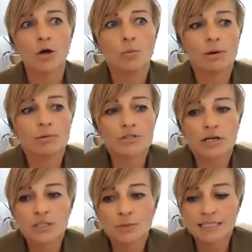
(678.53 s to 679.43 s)
We were
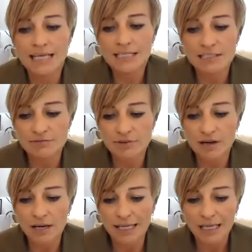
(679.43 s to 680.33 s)
trying to
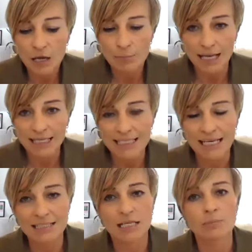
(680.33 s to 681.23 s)
identify Black and
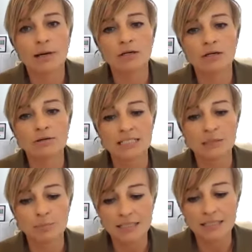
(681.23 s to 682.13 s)
ethnic minority
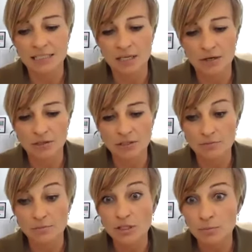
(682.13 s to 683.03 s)
business owners
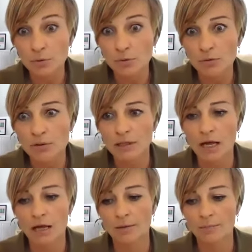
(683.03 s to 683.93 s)
from small
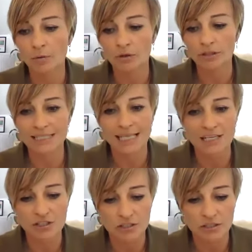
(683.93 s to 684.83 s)

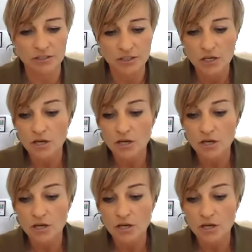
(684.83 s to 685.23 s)
organisations